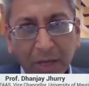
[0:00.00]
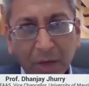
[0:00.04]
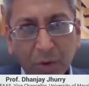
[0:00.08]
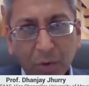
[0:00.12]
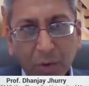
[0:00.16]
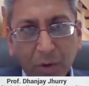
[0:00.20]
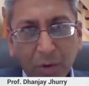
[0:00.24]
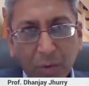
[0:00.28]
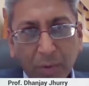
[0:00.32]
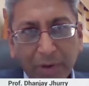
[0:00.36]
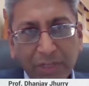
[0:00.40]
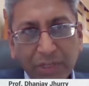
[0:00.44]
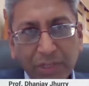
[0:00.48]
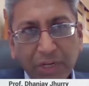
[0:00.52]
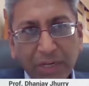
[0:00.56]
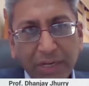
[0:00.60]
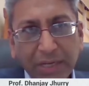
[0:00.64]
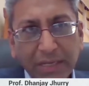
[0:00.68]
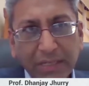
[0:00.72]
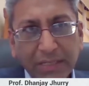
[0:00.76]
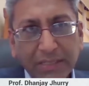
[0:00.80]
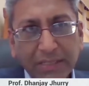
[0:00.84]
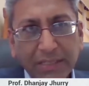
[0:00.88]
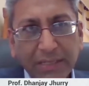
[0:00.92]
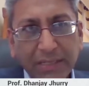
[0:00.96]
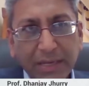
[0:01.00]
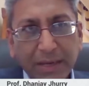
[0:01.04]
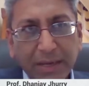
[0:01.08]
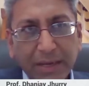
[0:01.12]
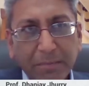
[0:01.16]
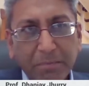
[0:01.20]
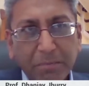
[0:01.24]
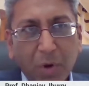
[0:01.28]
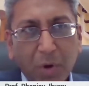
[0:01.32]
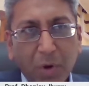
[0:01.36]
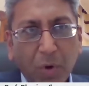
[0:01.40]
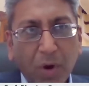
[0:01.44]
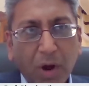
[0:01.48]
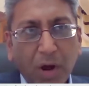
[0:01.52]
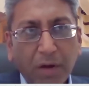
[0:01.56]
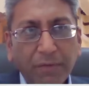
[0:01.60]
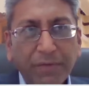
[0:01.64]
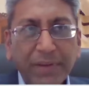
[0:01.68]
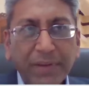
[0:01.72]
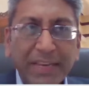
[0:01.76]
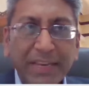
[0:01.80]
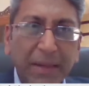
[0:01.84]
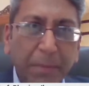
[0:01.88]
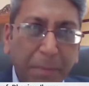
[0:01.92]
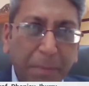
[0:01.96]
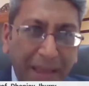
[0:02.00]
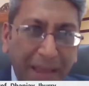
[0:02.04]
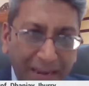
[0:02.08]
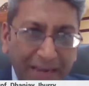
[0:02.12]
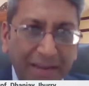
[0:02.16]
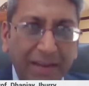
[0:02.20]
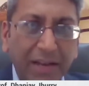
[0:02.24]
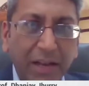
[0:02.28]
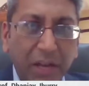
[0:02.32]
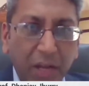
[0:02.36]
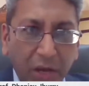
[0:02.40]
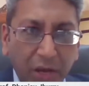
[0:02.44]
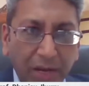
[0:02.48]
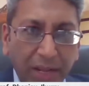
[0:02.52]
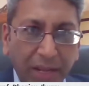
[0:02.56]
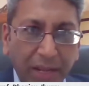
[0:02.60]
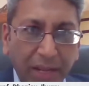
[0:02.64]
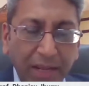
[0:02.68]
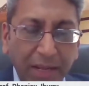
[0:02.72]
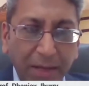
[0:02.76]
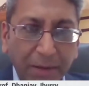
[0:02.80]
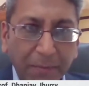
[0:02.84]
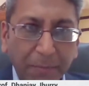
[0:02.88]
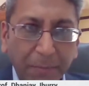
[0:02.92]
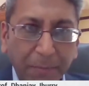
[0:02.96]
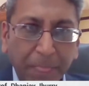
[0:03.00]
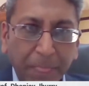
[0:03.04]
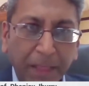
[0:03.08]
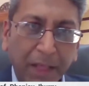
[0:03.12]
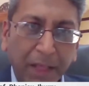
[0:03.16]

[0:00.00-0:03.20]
which is more of independent learning,